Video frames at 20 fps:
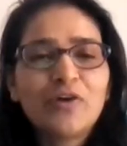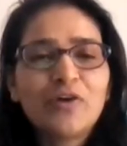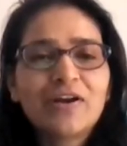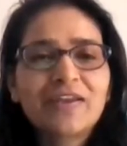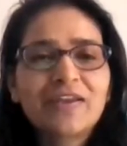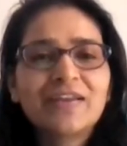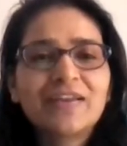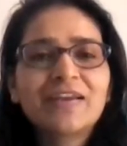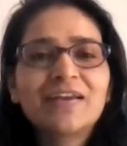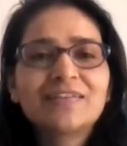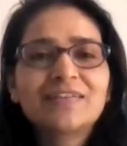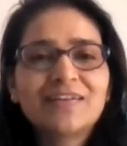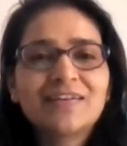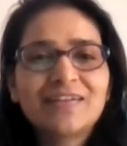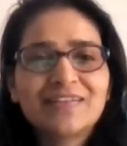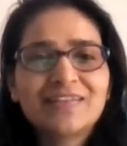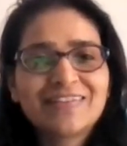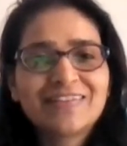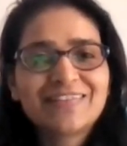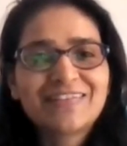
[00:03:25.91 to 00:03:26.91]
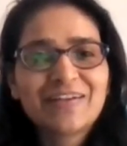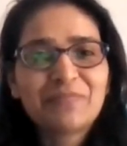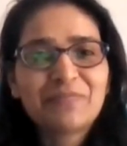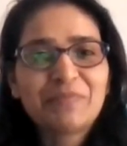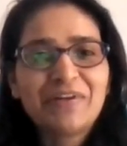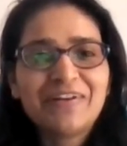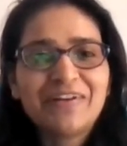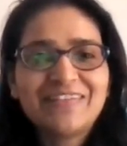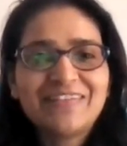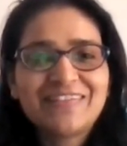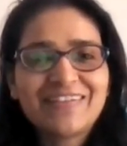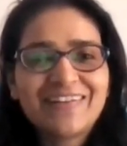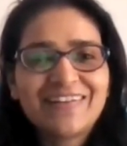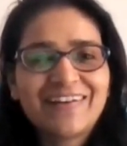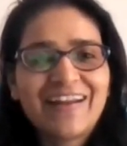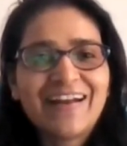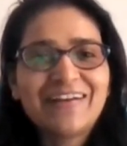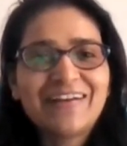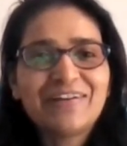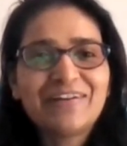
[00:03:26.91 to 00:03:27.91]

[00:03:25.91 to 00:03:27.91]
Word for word: working as an assistant manager at